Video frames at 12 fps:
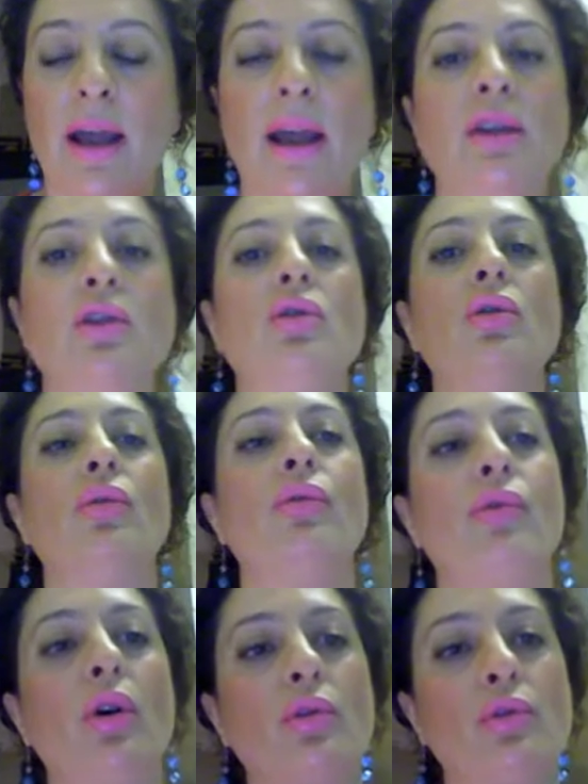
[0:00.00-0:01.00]
and you
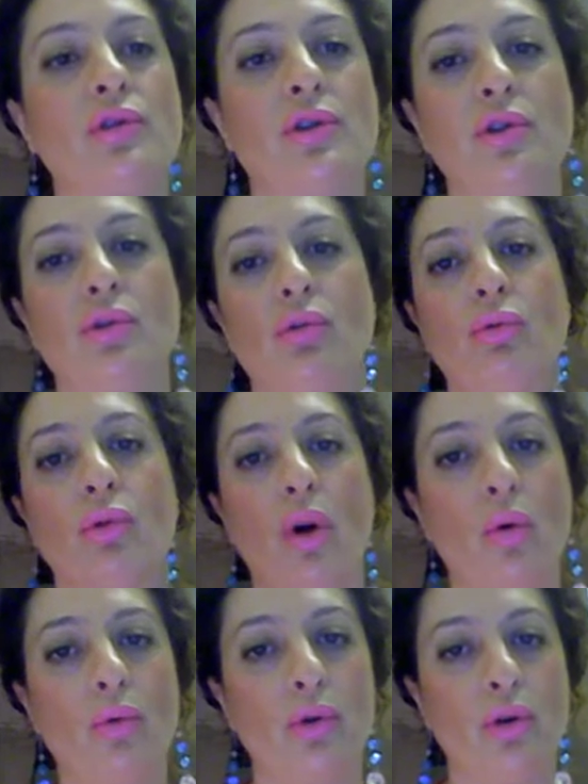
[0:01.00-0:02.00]
focusing to
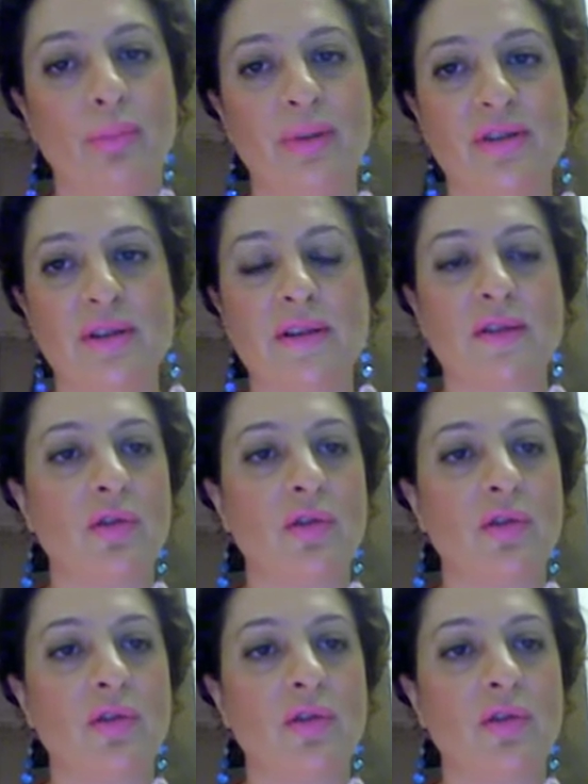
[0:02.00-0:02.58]
grow your business.